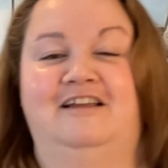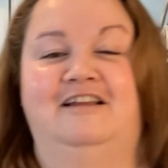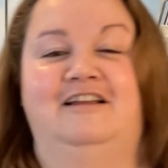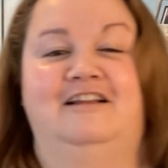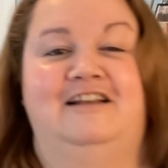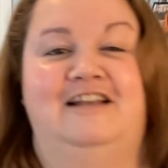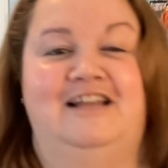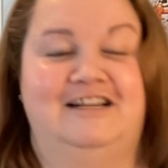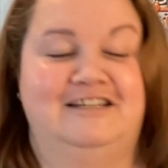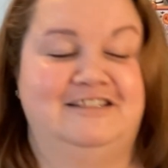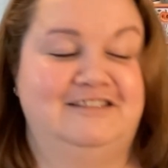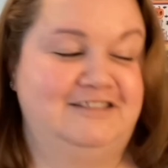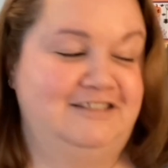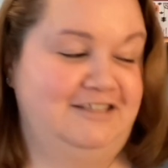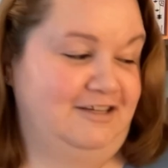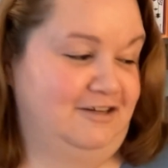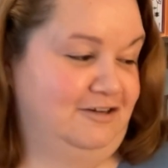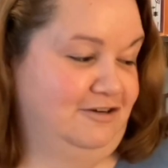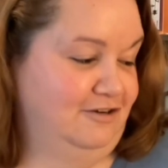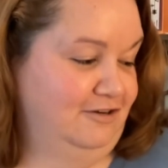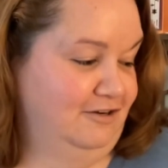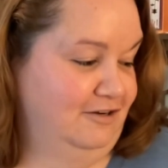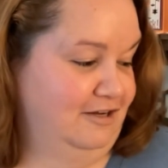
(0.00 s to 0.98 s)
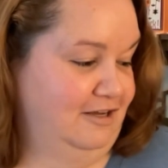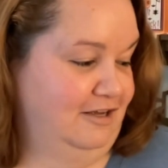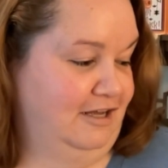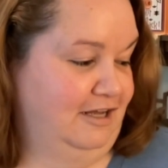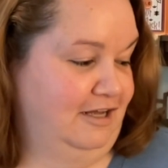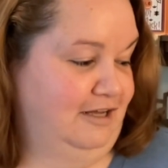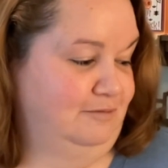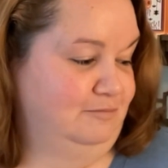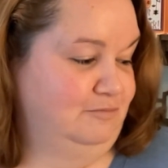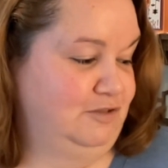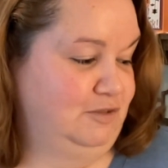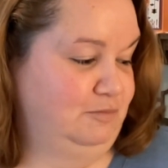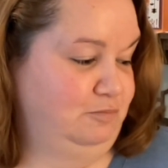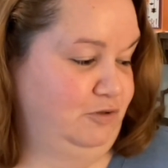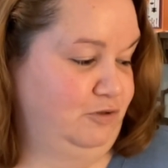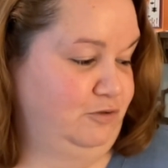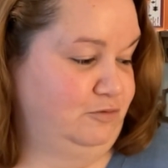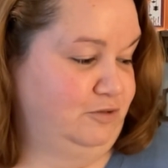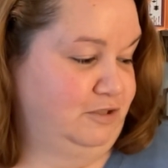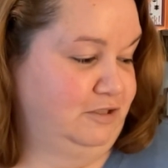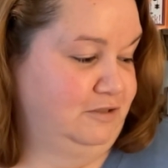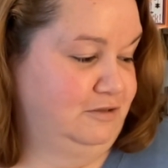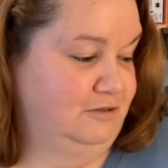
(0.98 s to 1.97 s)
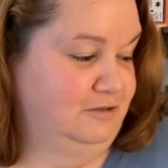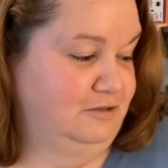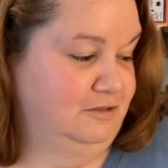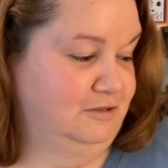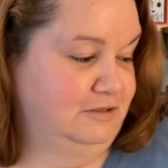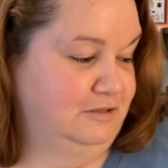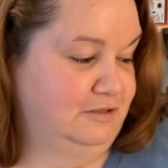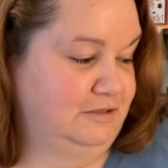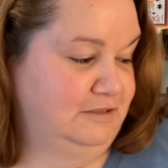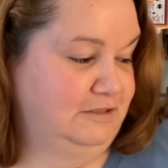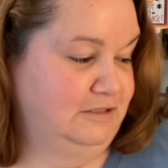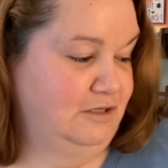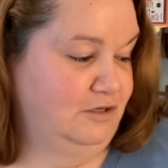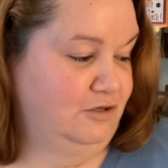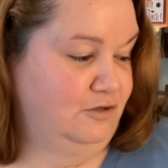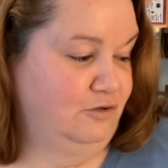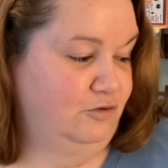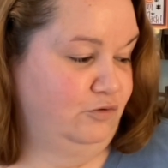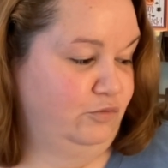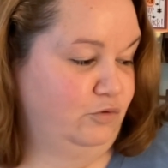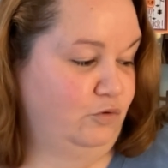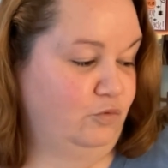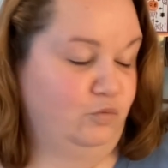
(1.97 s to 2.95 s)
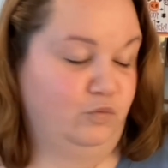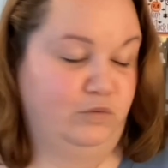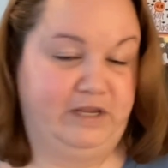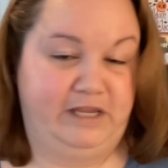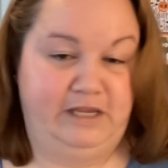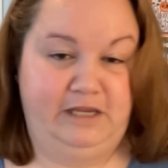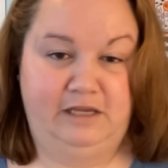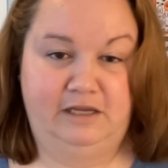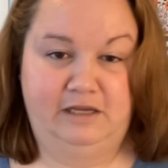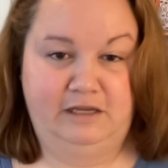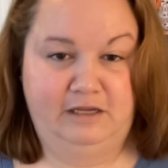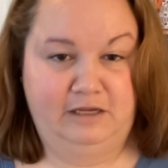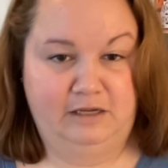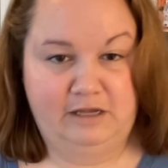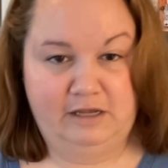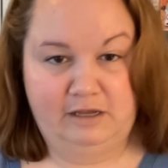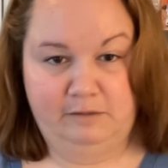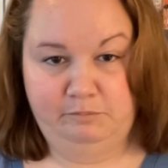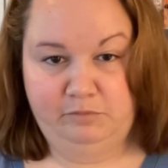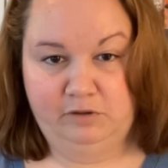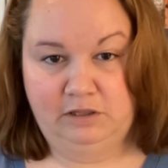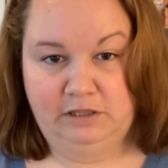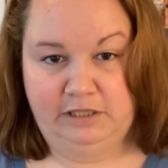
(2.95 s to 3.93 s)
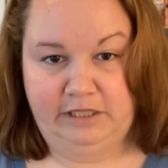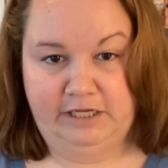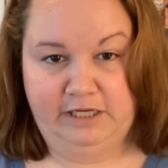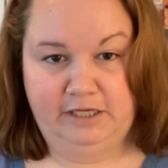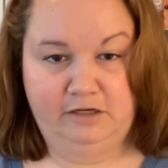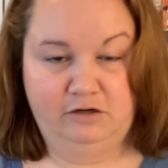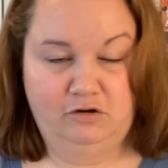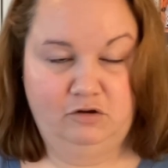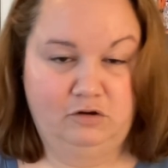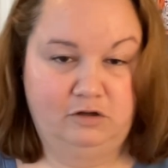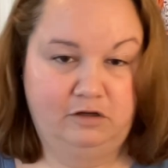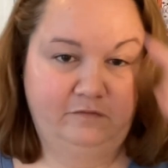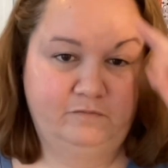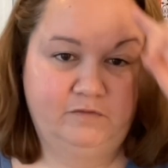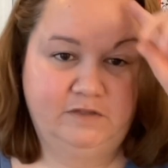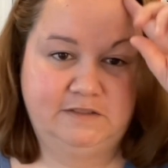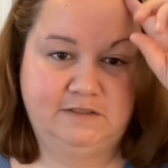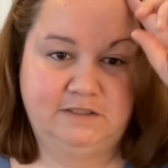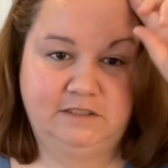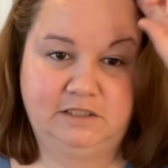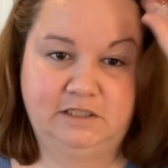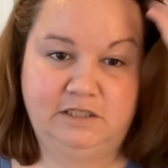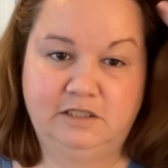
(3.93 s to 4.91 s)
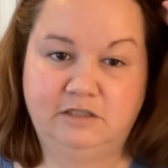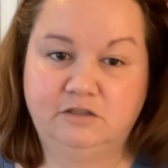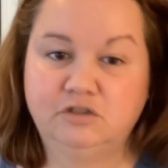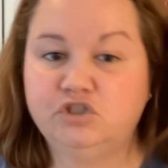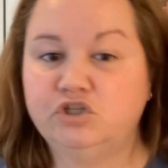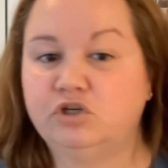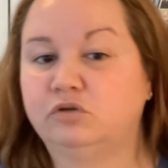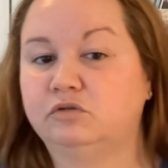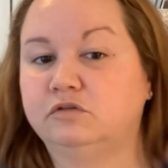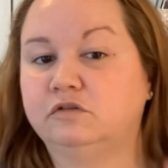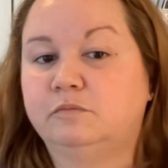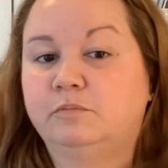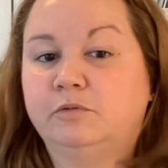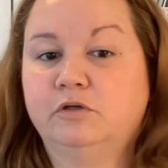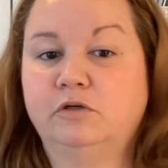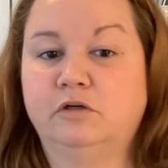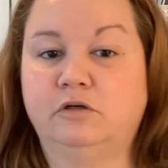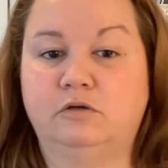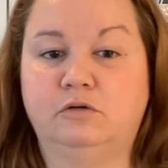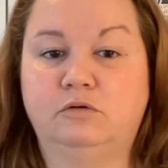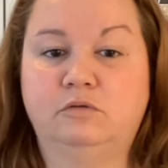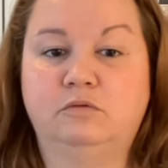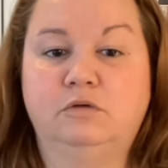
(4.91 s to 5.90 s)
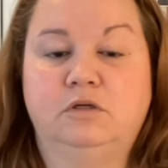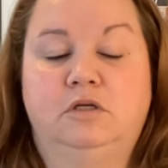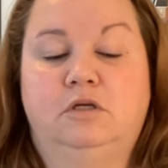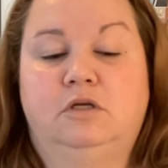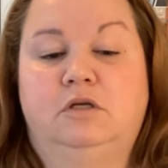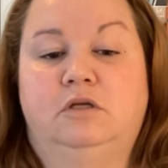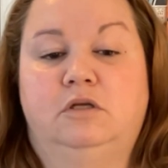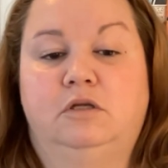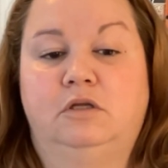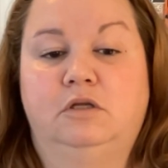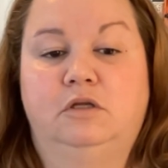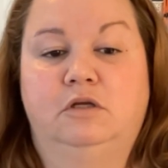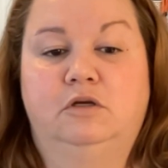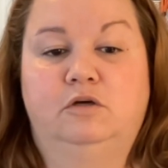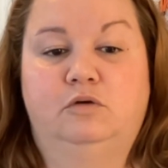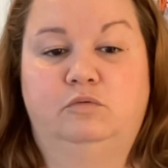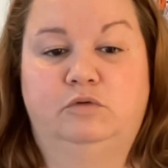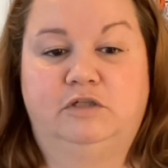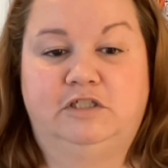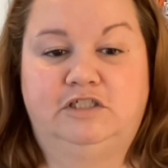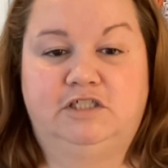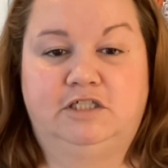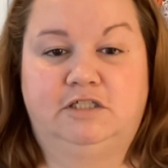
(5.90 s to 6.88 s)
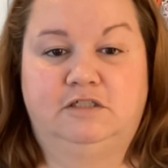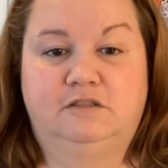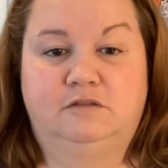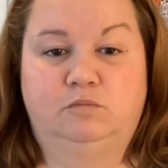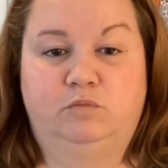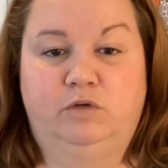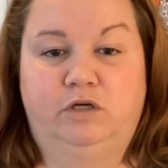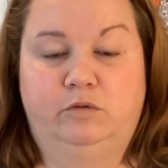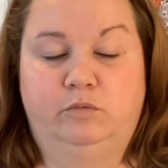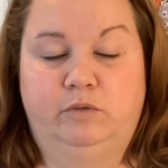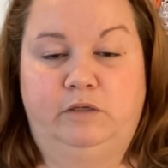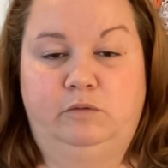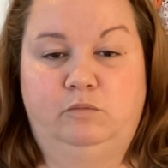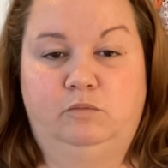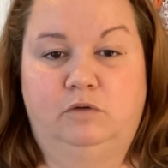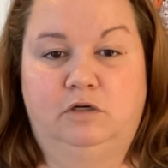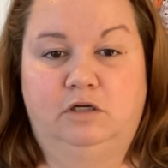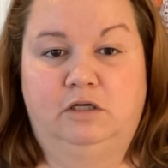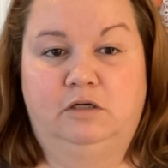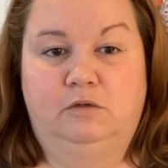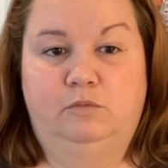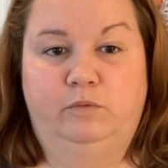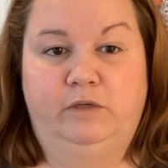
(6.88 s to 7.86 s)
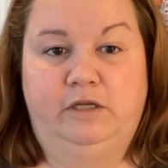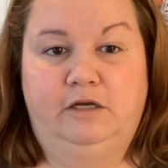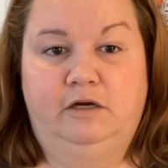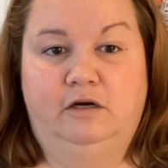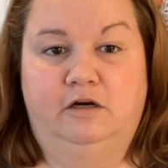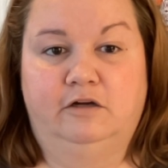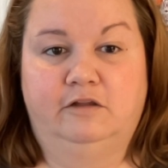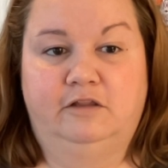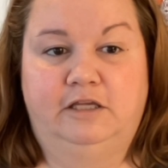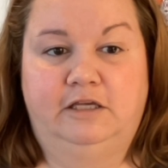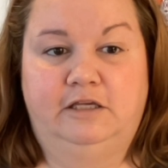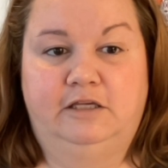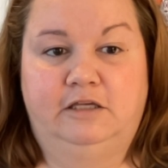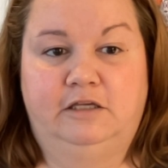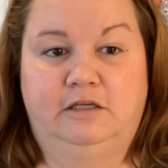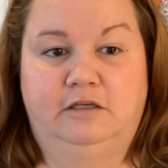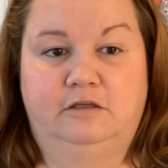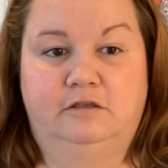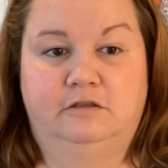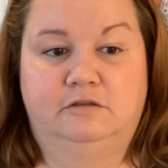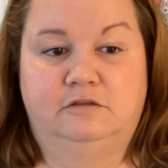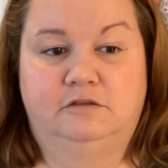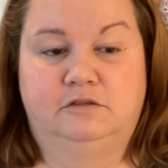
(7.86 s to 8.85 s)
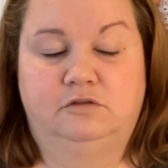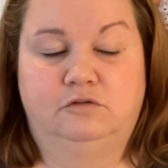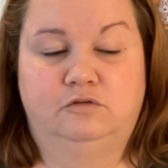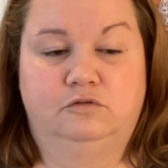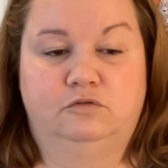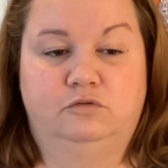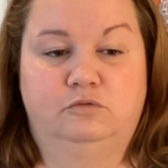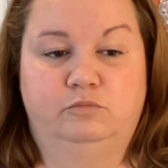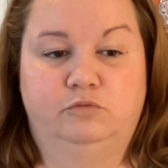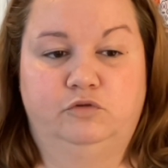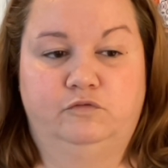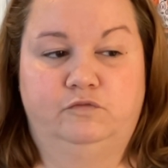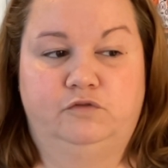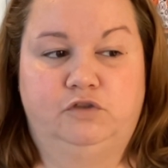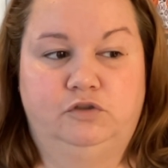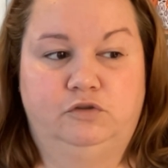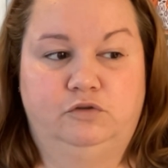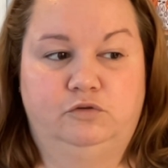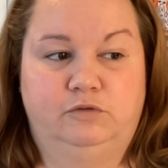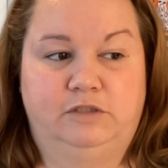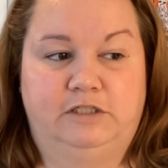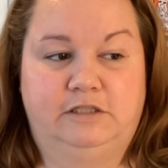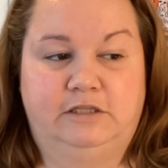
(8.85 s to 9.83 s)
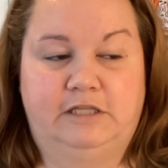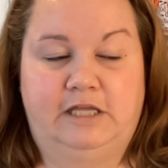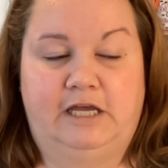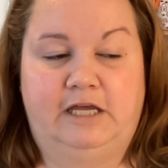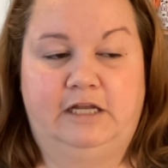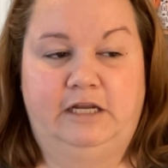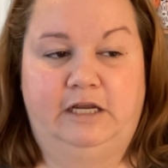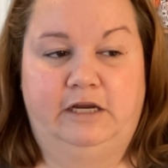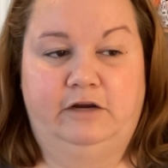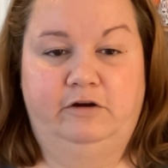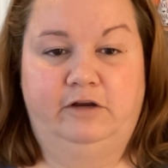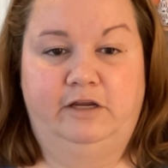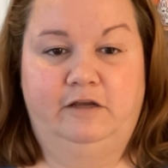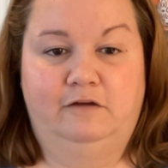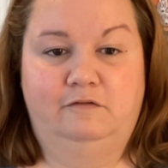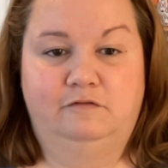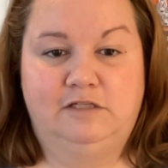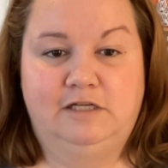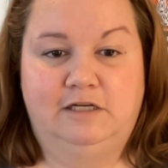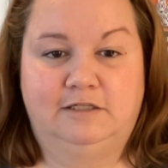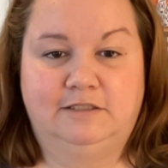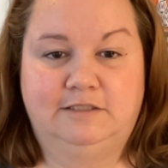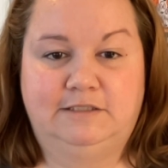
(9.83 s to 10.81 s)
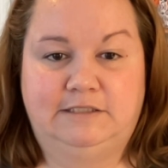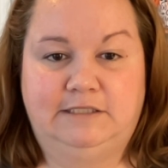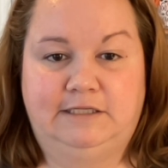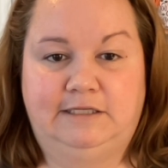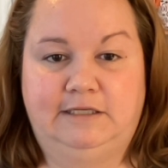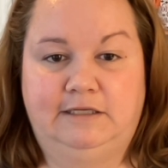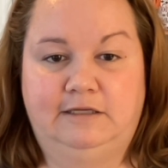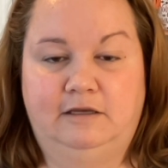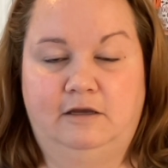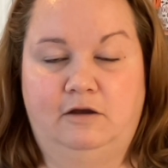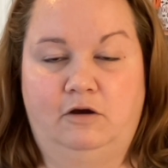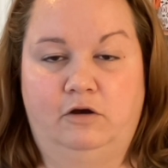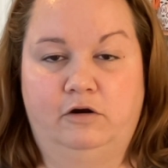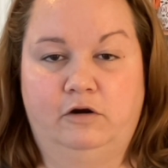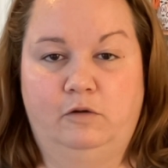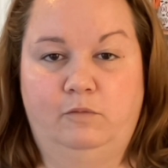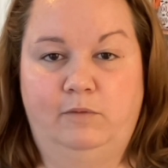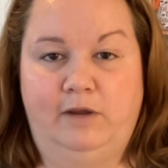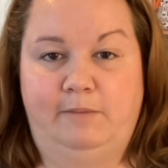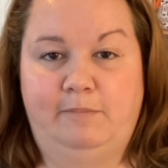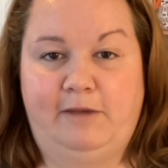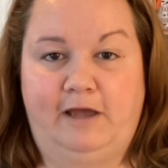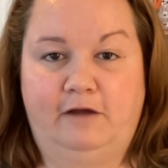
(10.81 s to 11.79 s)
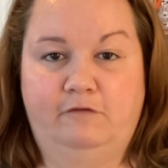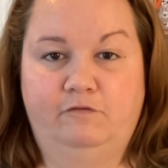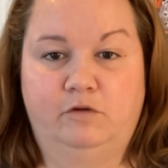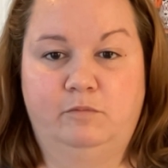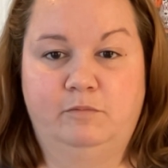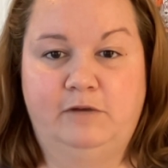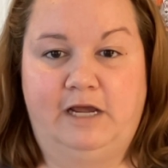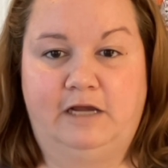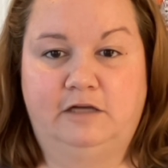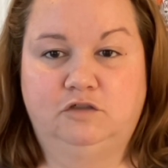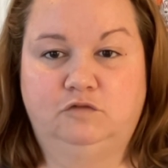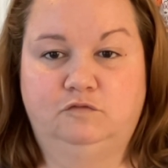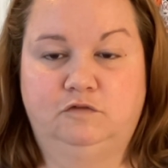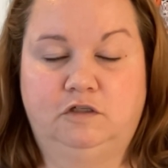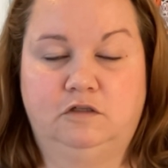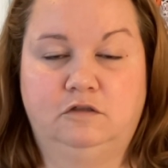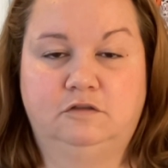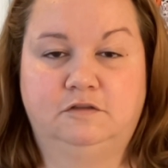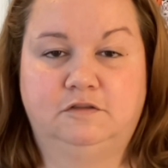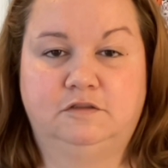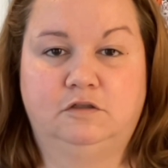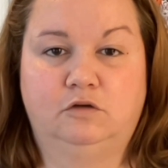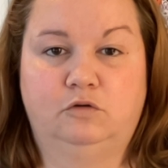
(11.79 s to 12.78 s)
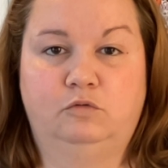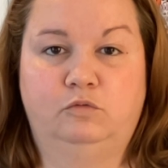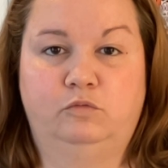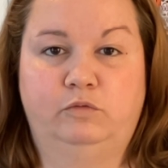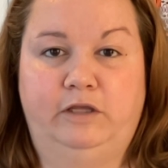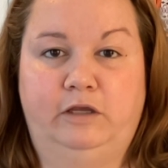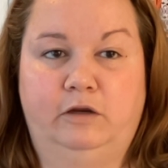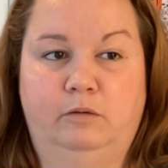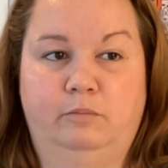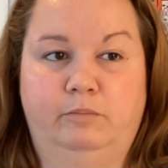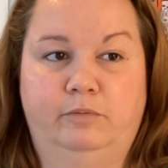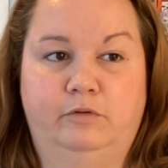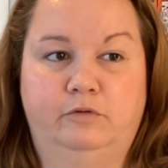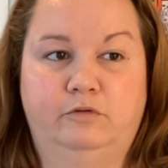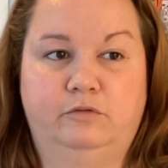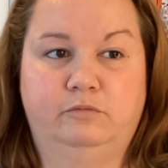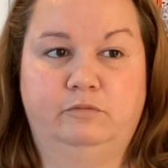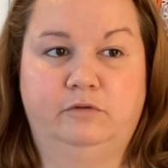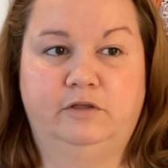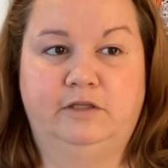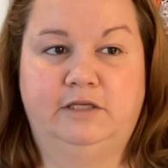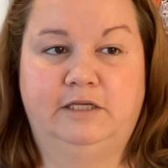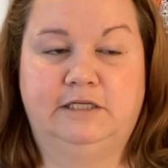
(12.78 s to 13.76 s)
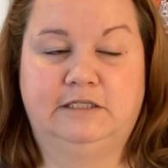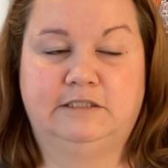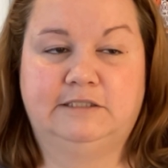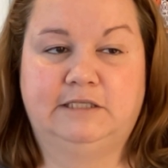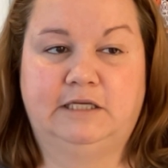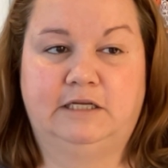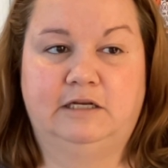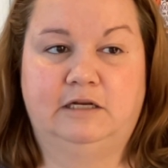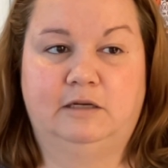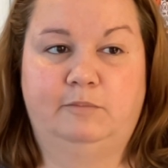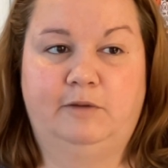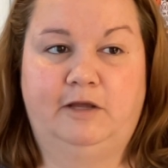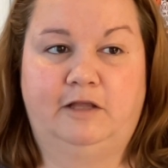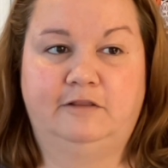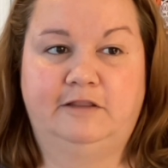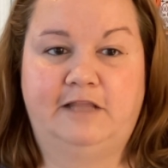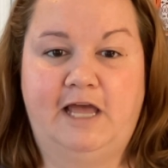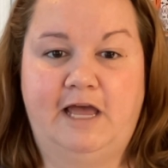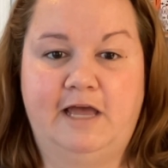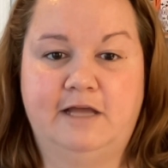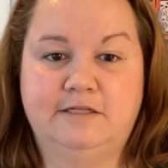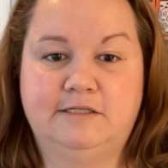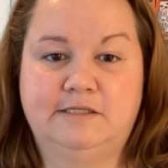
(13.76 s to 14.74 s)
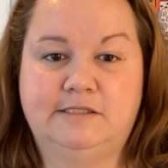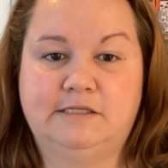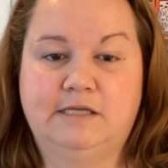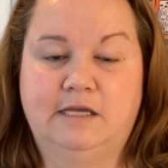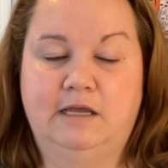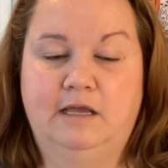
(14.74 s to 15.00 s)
next year to boot. So we plan on visiting Jonesboro, which is where we are thinking to move to in that area of Tennessee on our way back from Nashville. So we are both really excited about that.